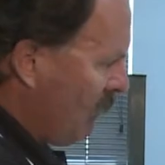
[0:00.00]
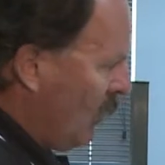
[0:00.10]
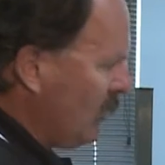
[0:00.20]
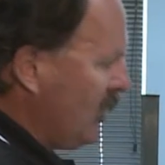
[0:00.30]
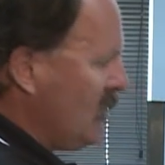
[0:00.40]

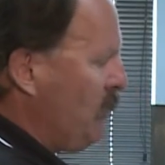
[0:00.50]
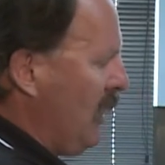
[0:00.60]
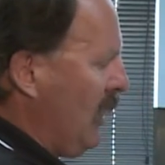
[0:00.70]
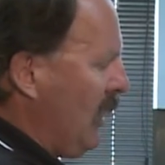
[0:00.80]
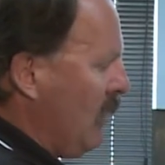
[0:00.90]
voltage
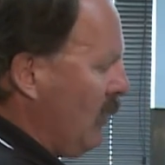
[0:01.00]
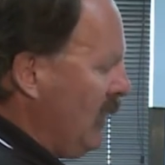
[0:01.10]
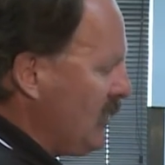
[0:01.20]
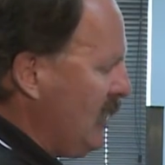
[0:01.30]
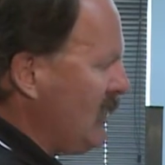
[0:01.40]
peak, and when
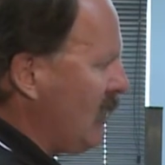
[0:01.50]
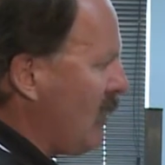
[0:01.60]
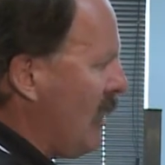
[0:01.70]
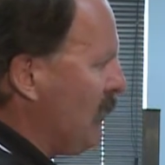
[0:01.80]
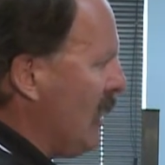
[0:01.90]
it sees it
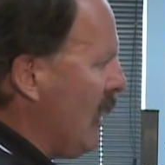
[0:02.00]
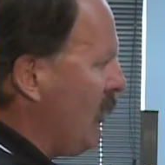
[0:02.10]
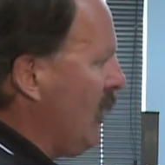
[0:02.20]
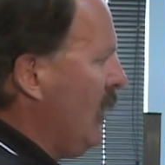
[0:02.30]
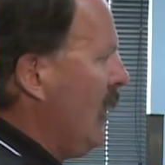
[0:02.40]
drop
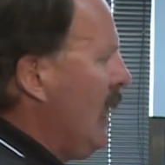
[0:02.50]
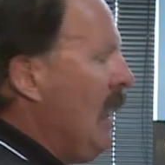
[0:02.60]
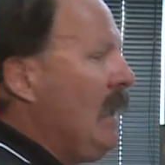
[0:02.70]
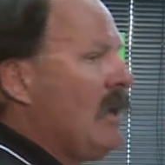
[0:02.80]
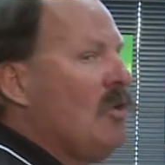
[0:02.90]
down,
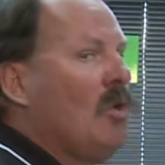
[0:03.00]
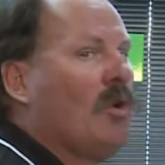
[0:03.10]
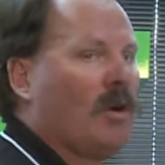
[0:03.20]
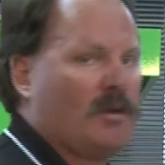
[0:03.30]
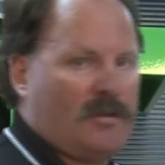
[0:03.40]
it
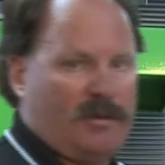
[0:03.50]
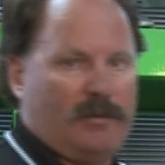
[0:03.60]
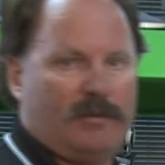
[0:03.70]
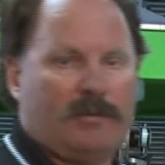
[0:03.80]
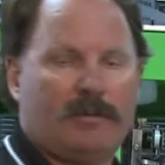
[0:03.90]
ignores
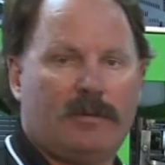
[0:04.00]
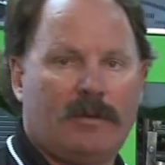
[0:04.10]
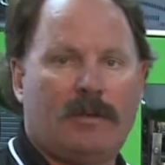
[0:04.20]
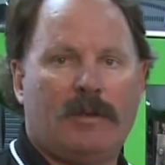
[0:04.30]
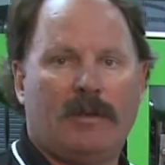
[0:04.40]

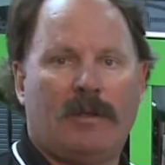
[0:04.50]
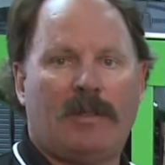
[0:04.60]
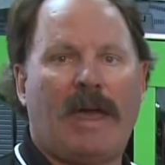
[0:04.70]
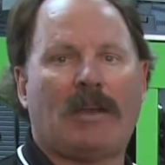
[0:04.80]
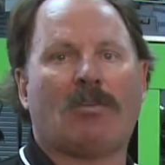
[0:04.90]

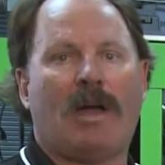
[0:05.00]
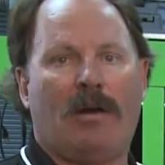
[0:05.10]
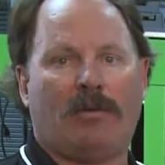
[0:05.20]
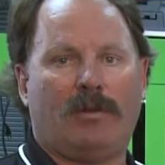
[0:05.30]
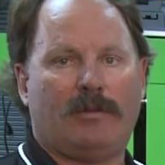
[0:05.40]
that
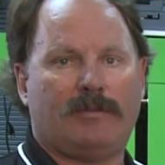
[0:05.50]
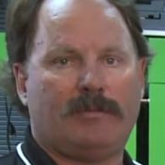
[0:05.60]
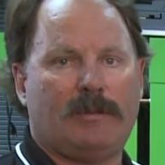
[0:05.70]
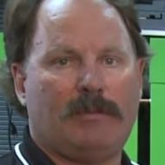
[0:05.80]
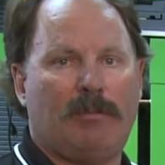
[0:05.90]
ground.
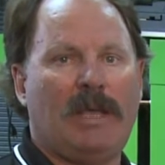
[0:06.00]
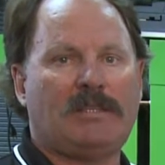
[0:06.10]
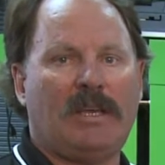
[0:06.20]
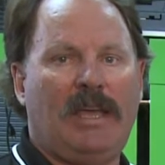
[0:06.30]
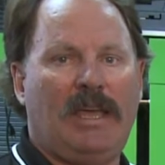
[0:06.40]

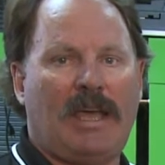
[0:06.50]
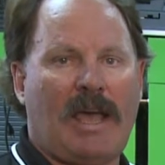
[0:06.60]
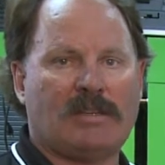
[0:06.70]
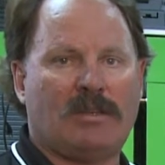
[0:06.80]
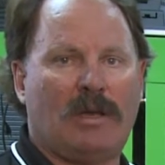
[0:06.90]
Basically, it
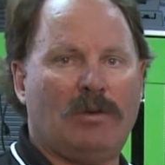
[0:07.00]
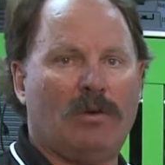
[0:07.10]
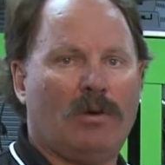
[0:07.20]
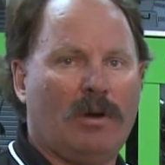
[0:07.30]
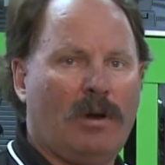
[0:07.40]
has to
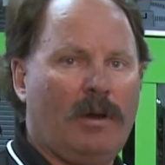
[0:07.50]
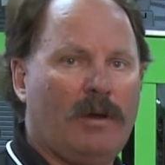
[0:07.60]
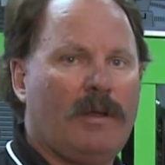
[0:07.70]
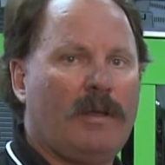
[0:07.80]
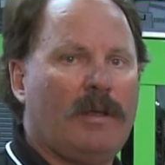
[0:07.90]
ignore
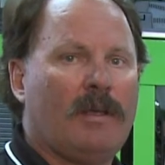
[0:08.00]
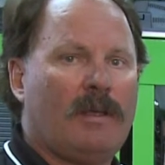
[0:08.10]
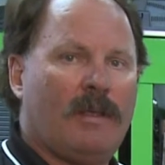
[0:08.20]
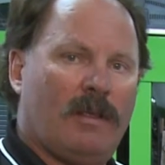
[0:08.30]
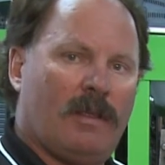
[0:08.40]

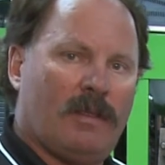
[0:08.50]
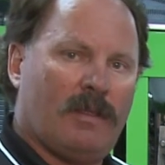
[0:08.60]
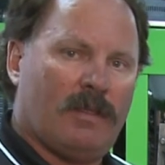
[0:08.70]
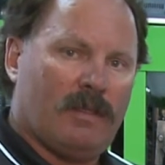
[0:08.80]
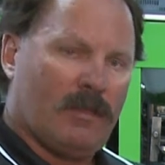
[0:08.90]

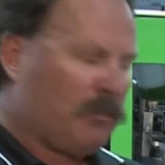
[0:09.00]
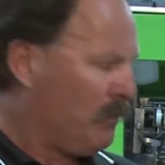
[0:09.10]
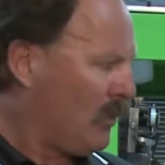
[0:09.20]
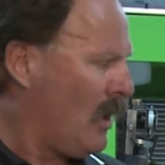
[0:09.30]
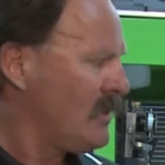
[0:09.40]
the
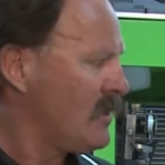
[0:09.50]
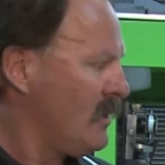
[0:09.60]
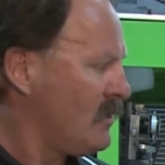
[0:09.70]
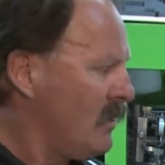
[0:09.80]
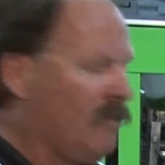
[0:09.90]

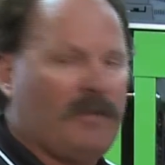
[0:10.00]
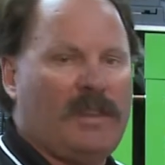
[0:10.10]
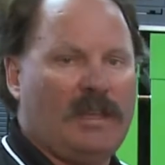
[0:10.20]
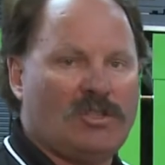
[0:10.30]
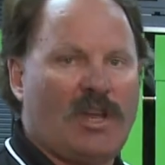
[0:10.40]
process of
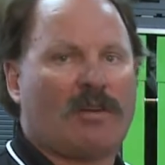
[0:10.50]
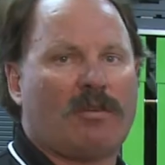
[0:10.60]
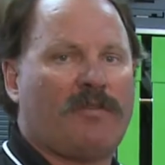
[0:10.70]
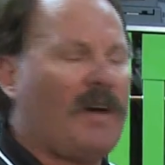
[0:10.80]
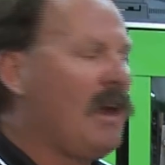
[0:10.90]
the injector
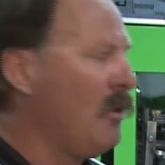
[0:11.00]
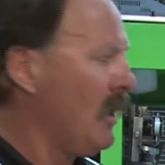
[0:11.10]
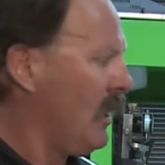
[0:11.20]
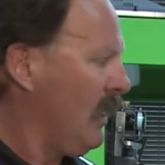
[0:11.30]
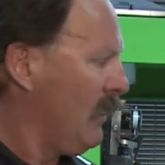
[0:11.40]
firing